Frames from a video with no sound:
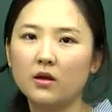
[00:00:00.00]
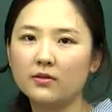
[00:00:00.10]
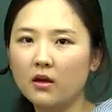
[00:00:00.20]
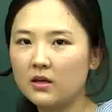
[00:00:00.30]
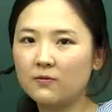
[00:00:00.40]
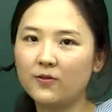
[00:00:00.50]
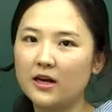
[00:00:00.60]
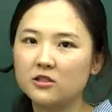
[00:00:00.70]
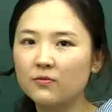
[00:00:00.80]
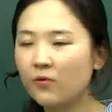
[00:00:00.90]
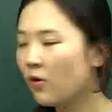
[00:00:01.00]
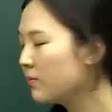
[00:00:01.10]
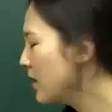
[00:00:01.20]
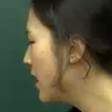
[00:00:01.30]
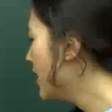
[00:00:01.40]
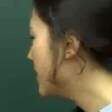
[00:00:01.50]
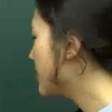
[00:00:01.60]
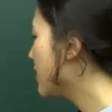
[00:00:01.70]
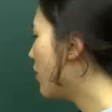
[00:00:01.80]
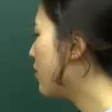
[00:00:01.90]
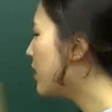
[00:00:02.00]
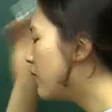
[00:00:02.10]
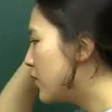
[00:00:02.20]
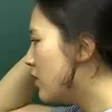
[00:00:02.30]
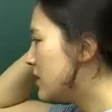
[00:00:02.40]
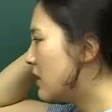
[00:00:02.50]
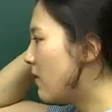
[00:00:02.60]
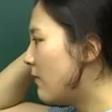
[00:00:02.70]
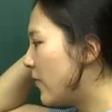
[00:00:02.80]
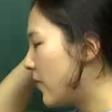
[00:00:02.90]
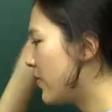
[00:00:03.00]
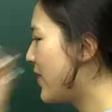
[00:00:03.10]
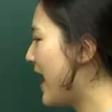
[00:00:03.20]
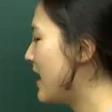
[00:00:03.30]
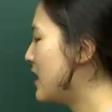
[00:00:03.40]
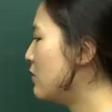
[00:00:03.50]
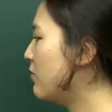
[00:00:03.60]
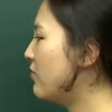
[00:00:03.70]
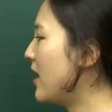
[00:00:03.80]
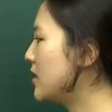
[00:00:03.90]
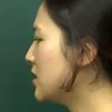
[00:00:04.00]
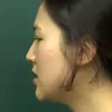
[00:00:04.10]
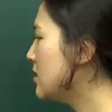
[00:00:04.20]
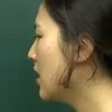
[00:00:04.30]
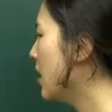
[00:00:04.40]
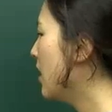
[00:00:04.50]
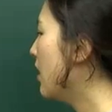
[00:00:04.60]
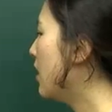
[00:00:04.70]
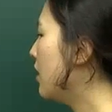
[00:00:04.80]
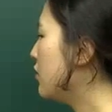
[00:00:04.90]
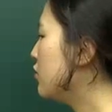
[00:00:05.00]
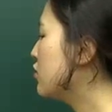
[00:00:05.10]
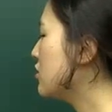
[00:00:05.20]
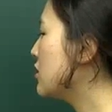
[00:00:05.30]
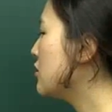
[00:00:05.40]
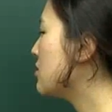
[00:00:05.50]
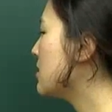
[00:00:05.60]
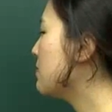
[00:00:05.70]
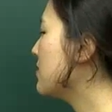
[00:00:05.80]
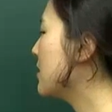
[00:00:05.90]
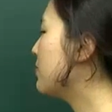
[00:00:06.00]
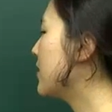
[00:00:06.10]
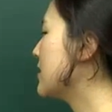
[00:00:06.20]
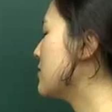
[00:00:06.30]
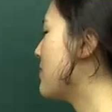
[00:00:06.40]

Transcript: not in fraction form. So if you want to convert that into fraction, you just need to simply press